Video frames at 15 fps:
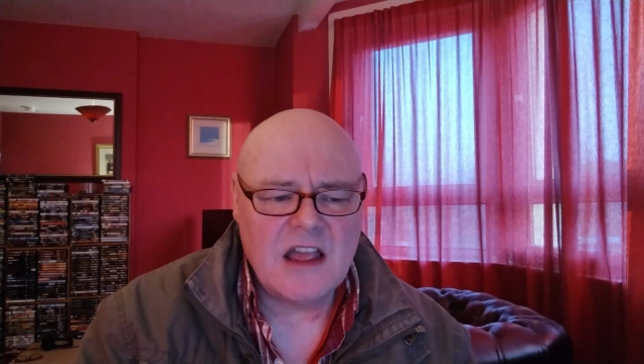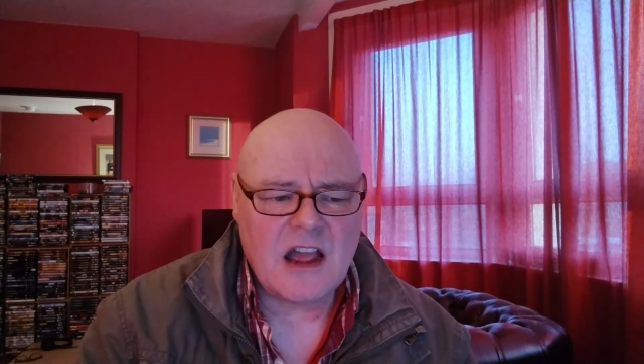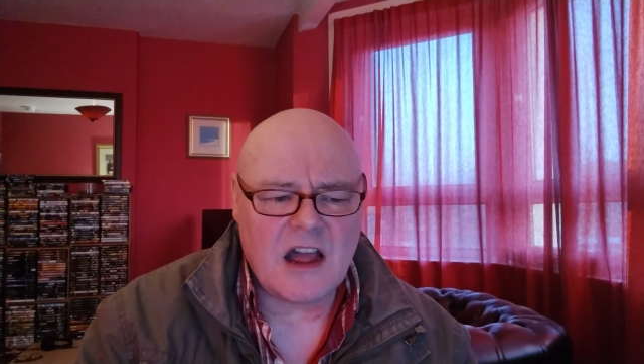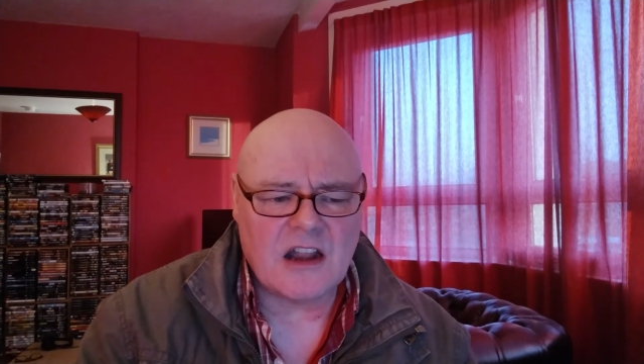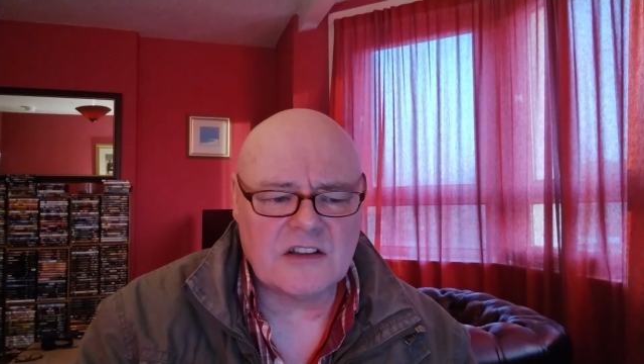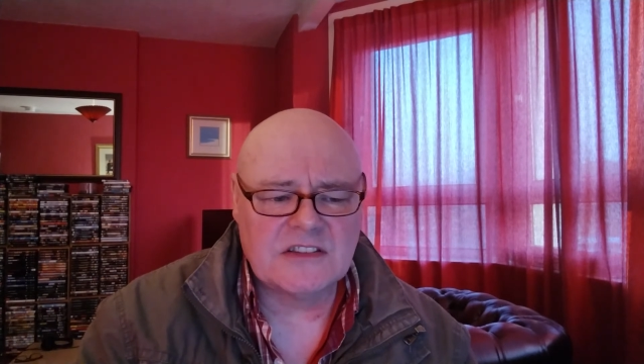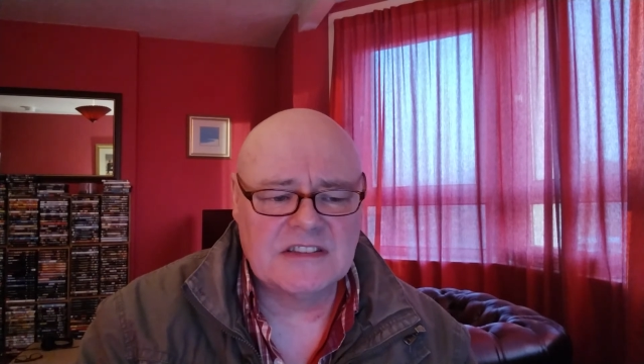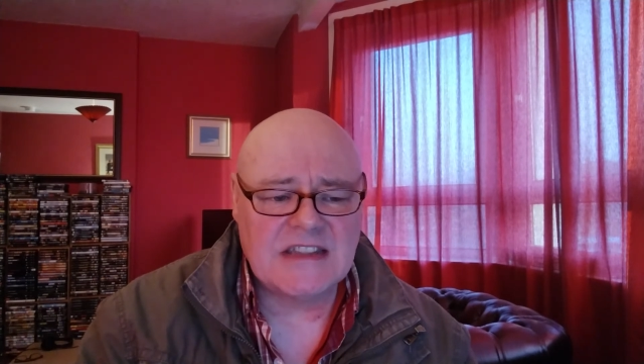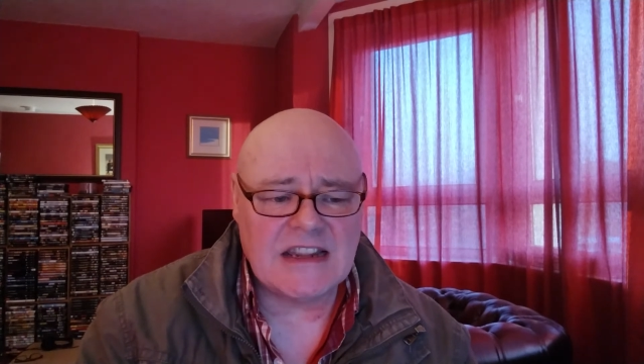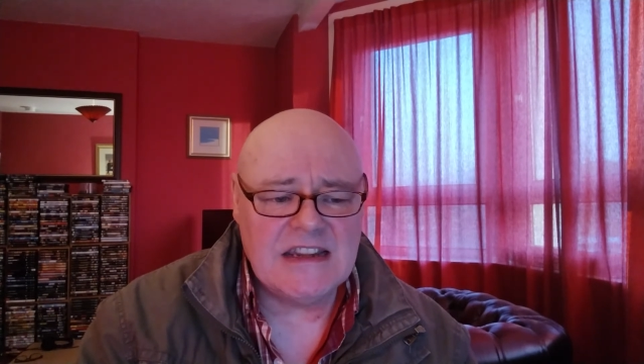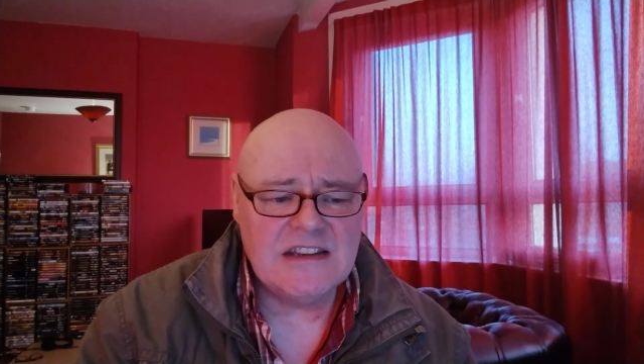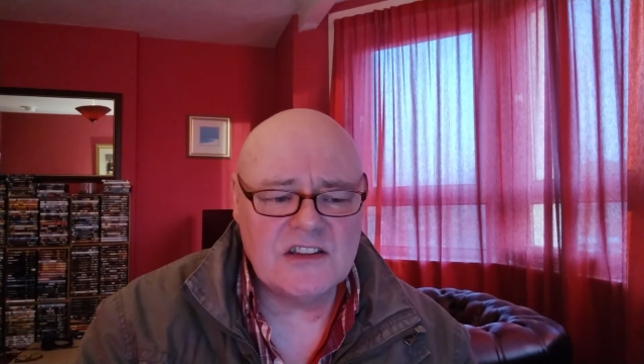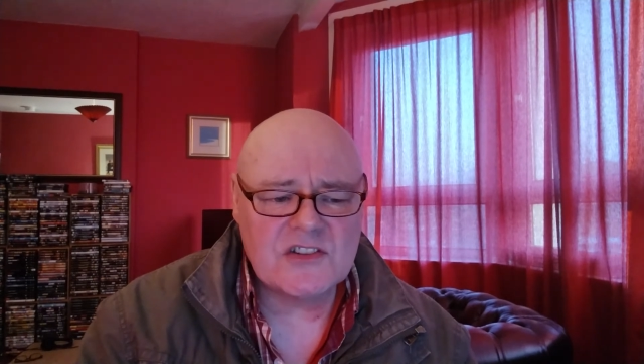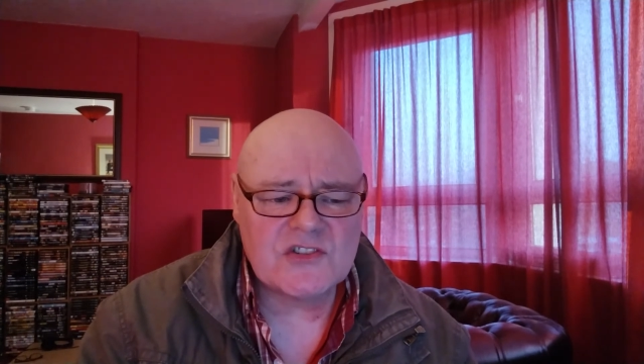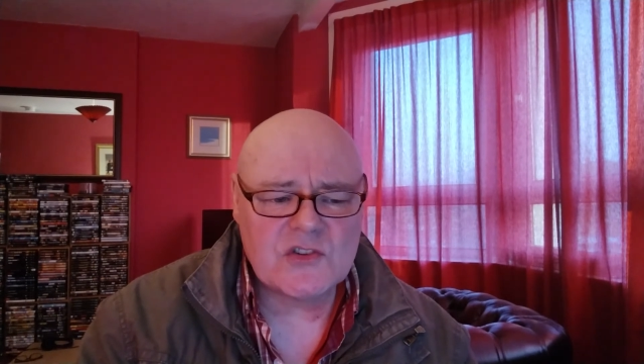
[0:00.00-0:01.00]
are
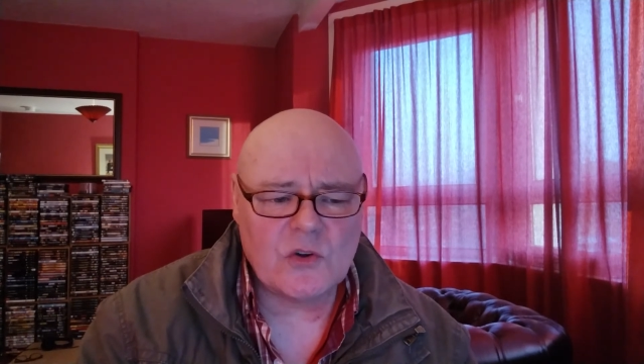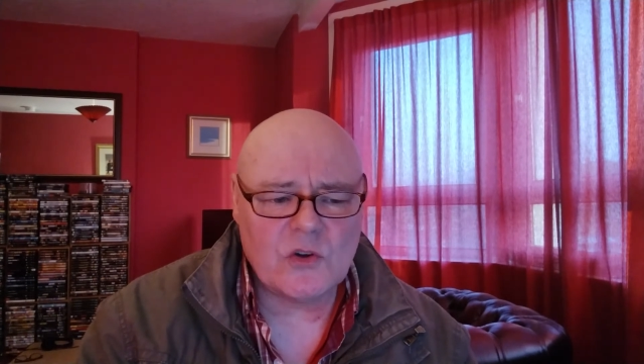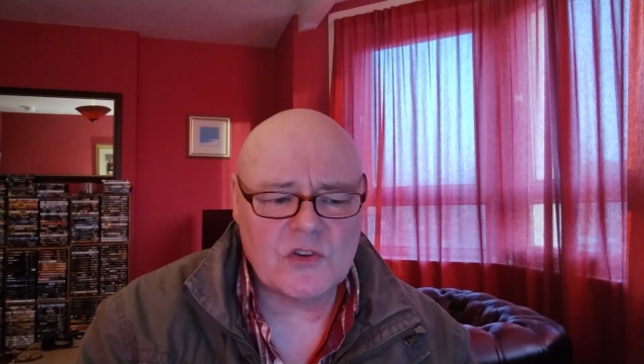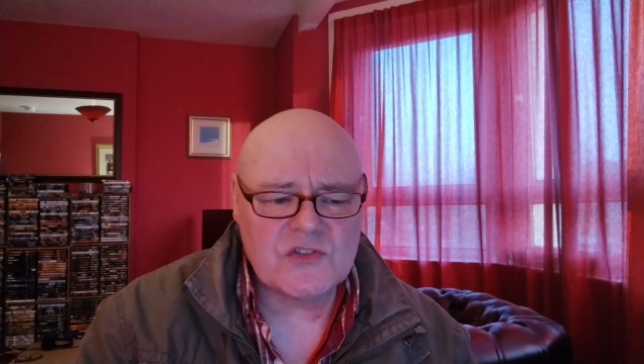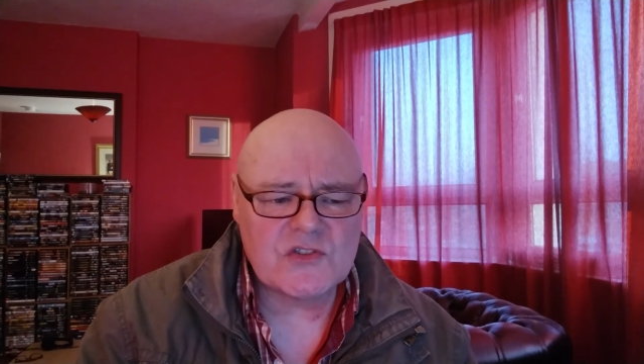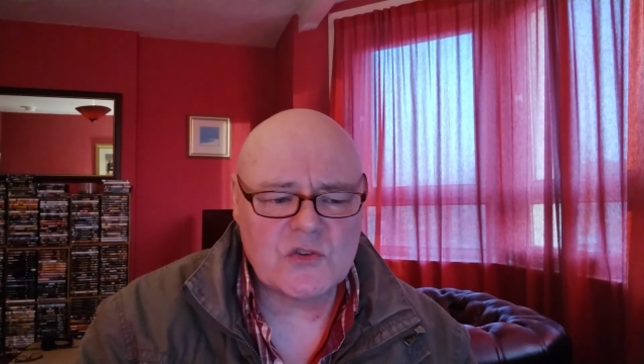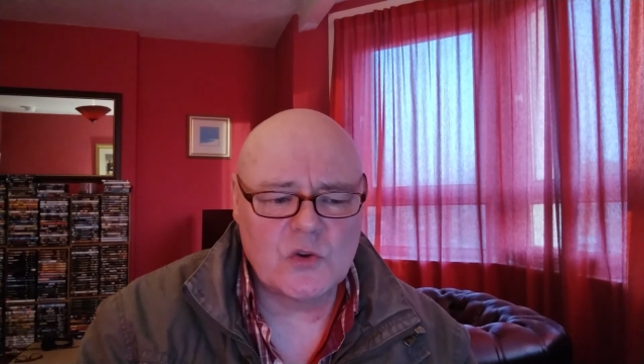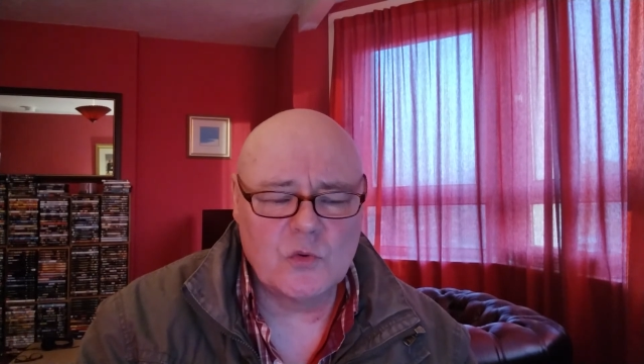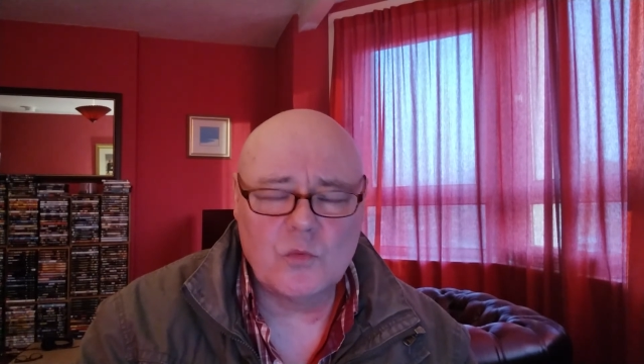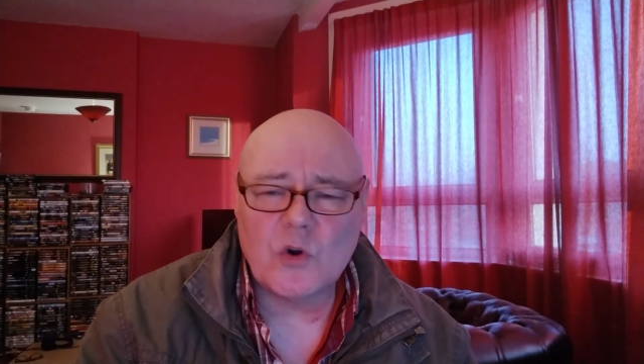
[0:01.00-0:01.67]
dinosaurs who